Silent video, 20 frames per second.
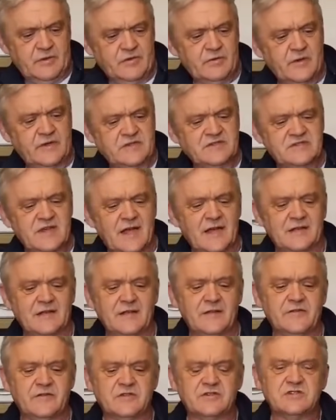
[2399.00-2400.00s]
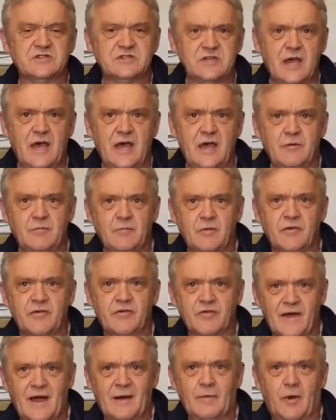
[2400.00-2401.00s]
and we do exactly the same
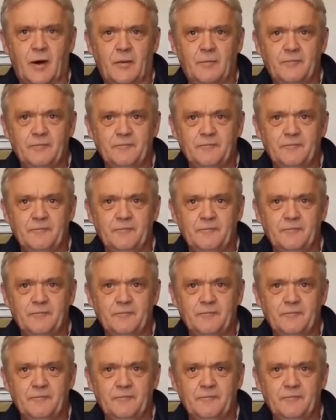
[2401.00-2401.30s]
with that